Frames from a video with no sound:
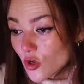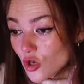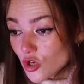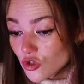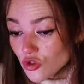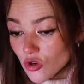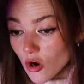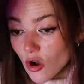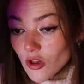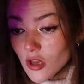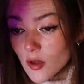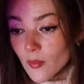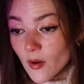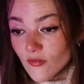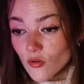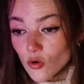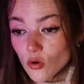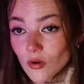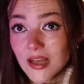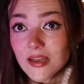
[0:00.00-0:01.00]
Control
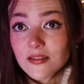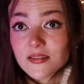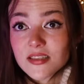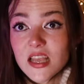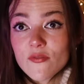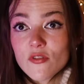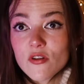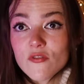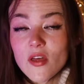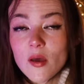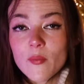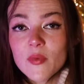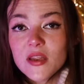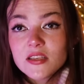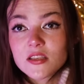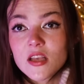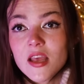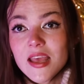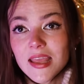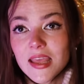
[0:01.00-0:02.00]
above all else, even if that
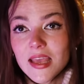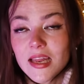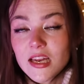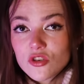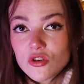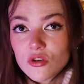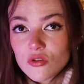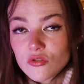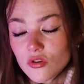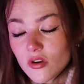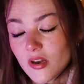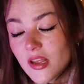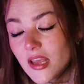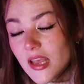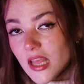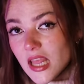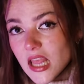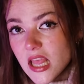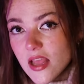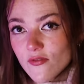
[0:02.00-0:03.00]
means killing children,
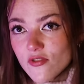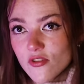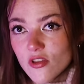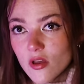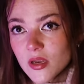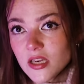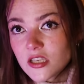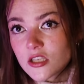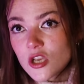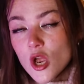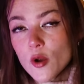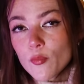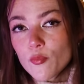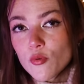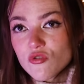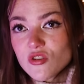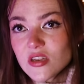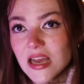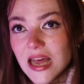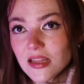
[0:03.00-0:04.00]
even if that means
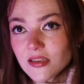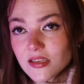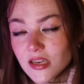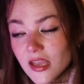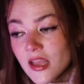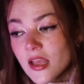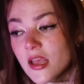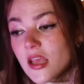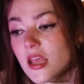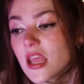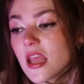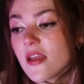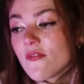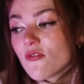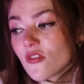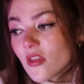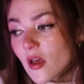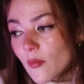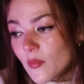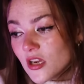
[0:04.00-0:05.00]
brutality,
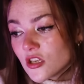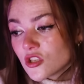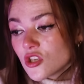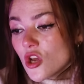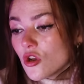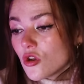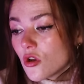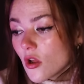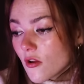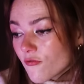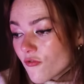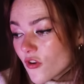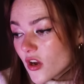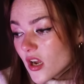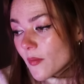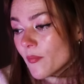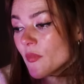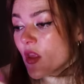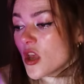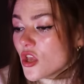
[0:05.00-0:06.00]
even if that means no
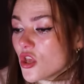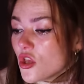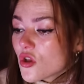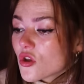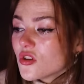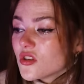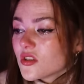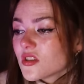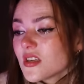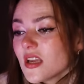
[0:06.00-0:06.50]
freedom. You can